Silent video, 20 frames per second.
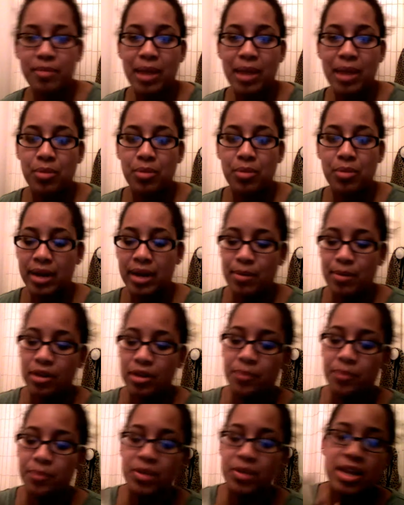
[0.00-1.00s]
paper came out of
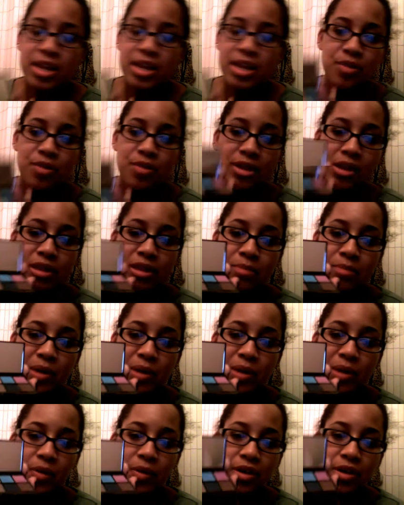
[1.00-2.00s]
you get the
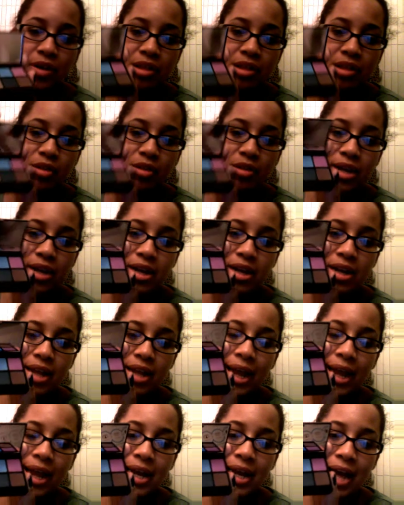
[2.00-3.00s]
mirror, and then you get
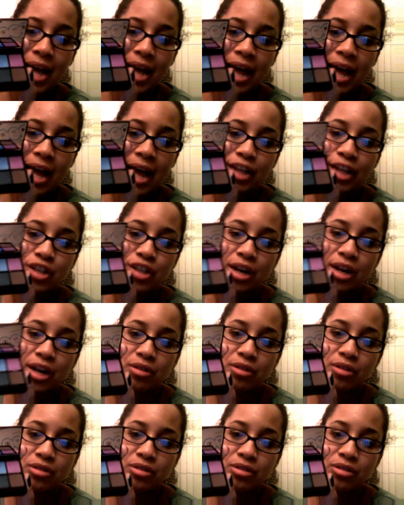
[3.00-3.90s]
8 eyeshadow.